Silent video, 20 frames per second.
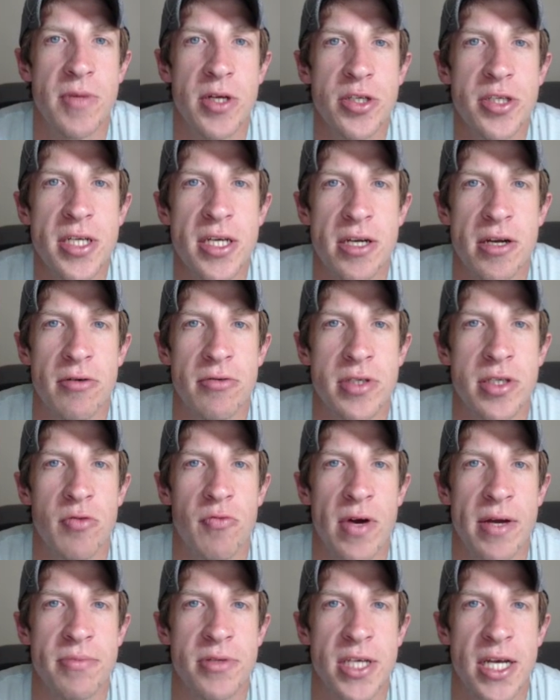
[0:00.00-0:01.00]
most of you know, is the
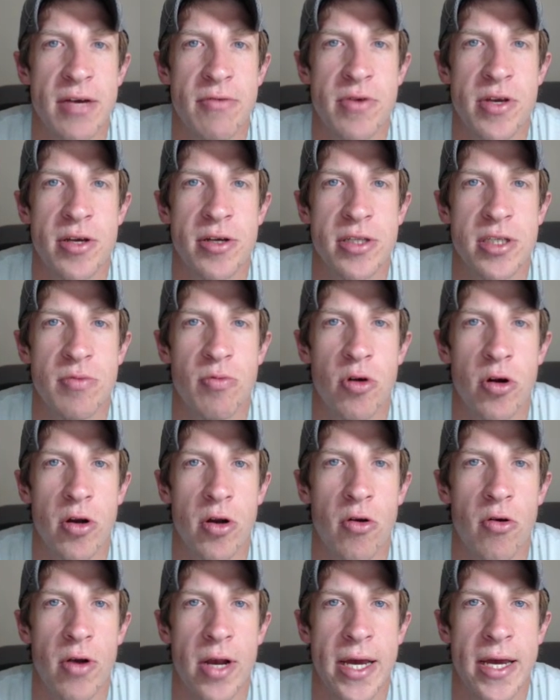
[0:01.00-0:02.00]
website where you can support
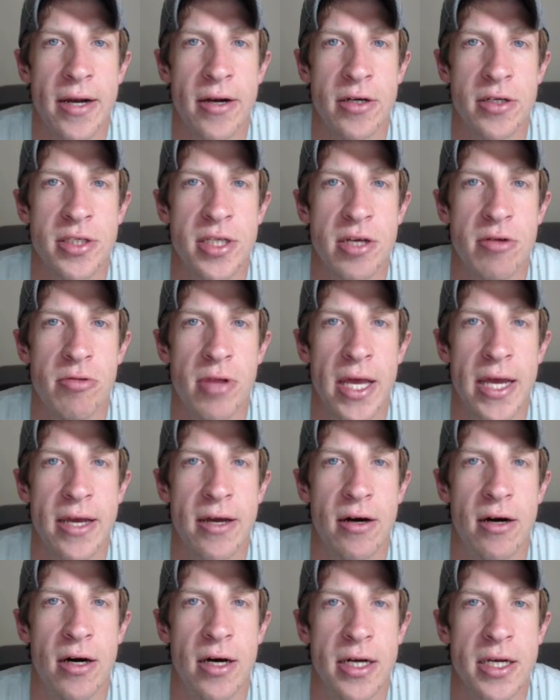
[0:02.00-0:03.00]
creators that you
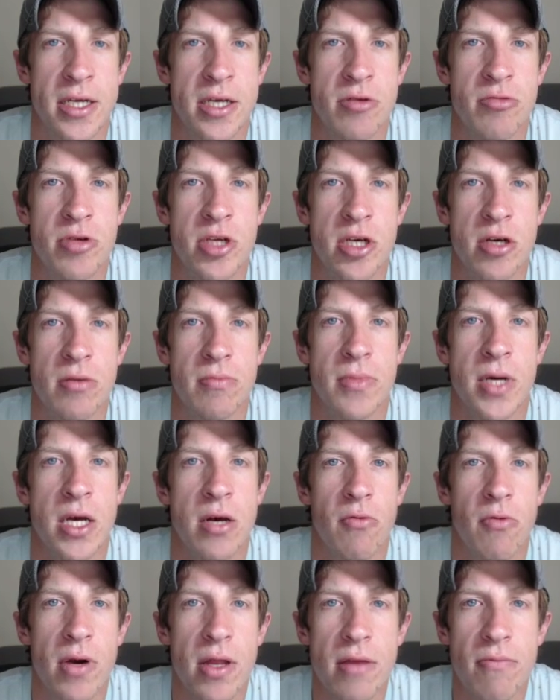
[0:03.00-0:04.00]
like on YouTube.
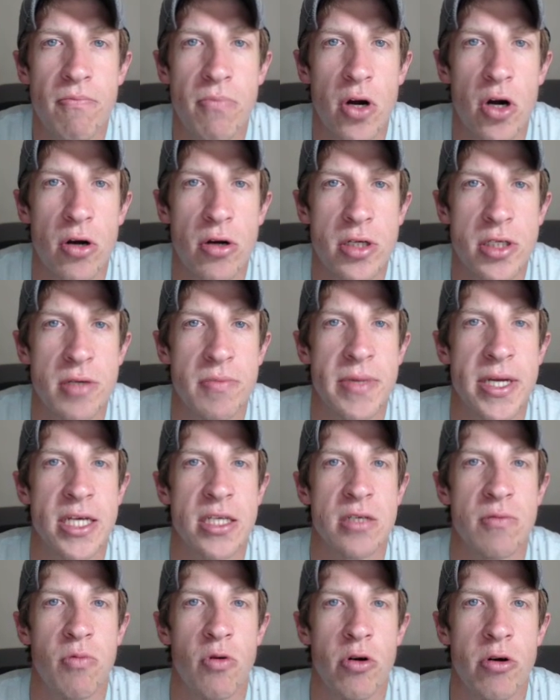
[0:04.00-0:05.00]
One of the perks of being a
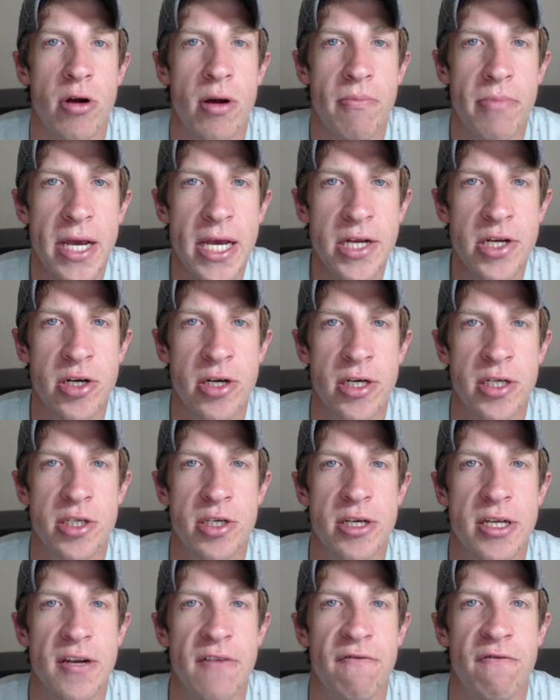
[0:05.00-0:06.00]
supporter on Patreon is
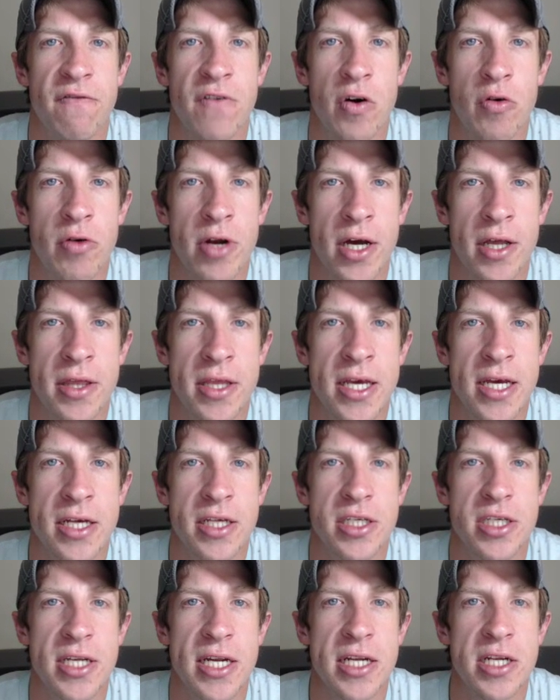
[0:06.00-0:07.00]
you get to vote on the
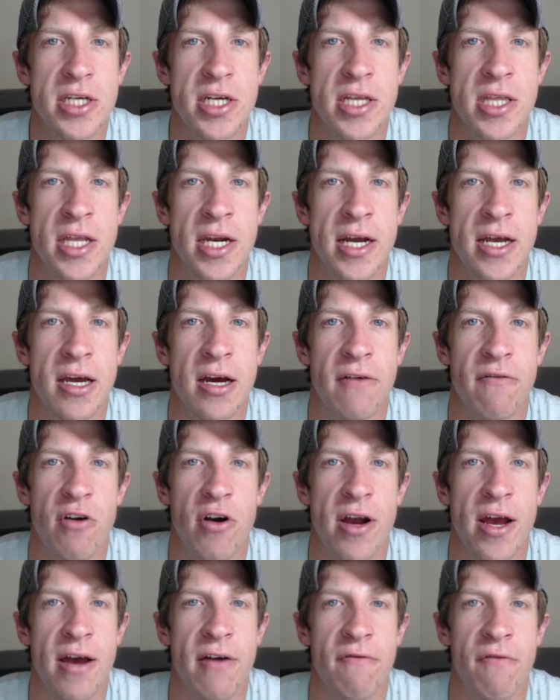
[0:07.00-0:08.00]
extension that I
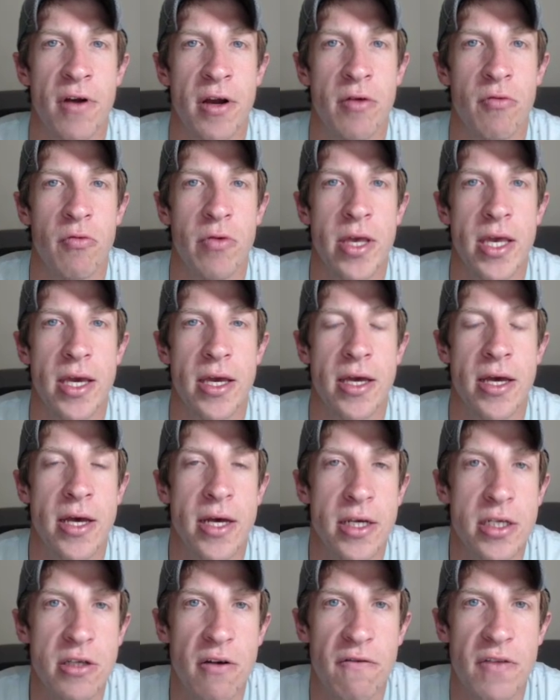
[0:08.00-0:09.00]
cover every week.
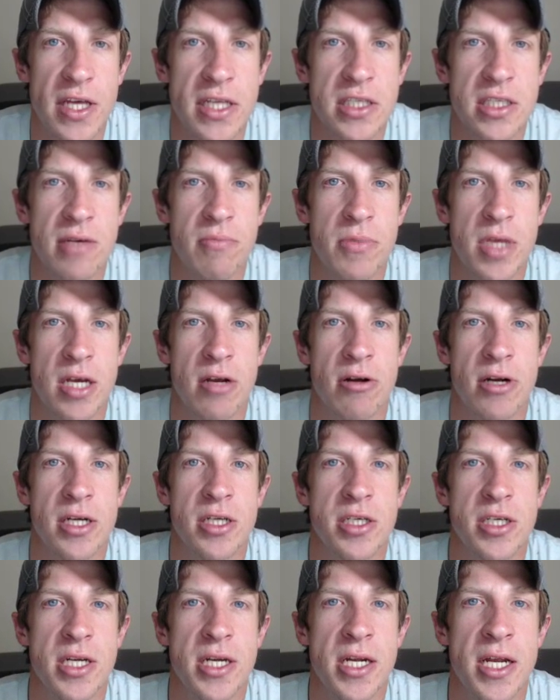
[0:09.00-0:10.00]
So if that's something you're
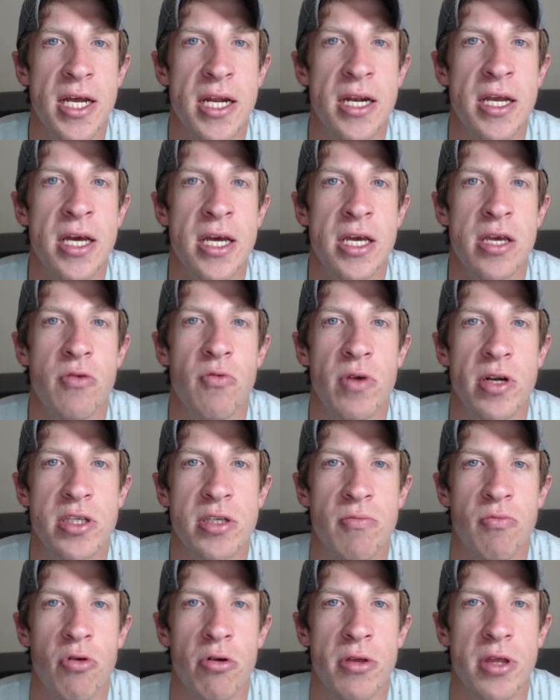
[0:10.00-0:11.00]
interested in, you want to
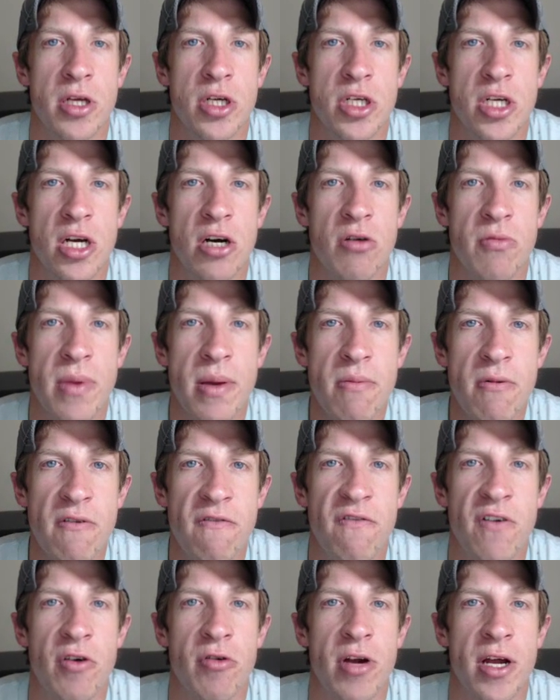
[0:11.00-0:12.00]
support the show, maybe
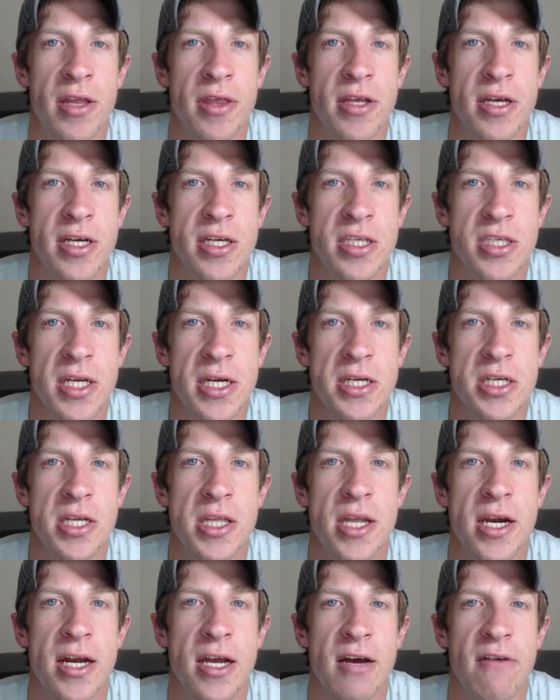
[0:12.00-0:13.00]
vote on the
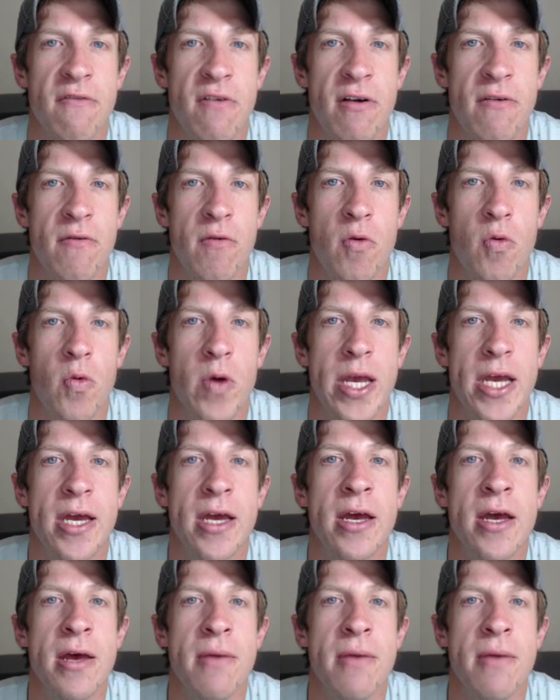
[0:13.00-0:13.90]
extension that I cover every week.